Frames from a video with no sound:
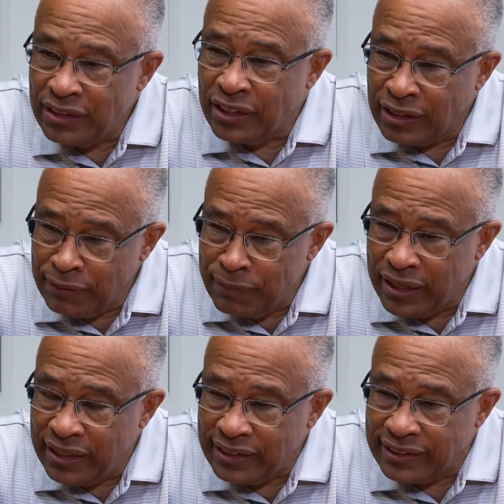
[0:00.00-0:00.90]
tell him
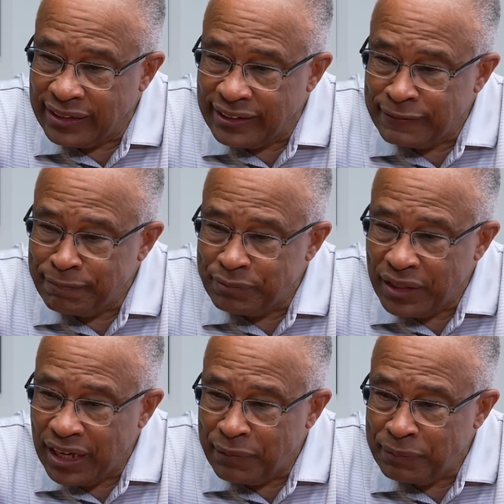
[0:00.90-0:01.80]
that
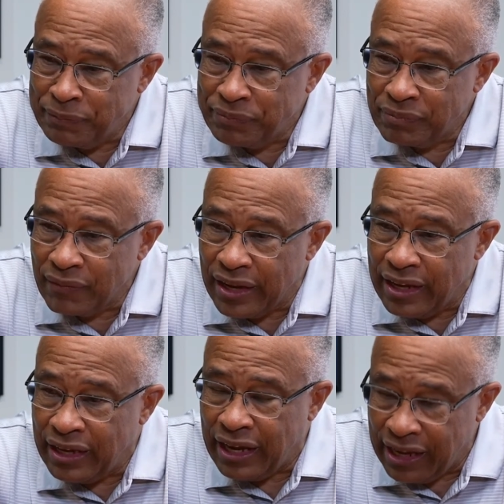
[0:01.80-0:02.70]

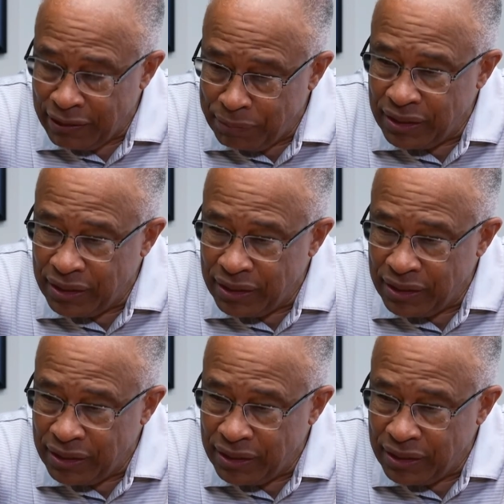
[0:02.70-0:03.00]
I had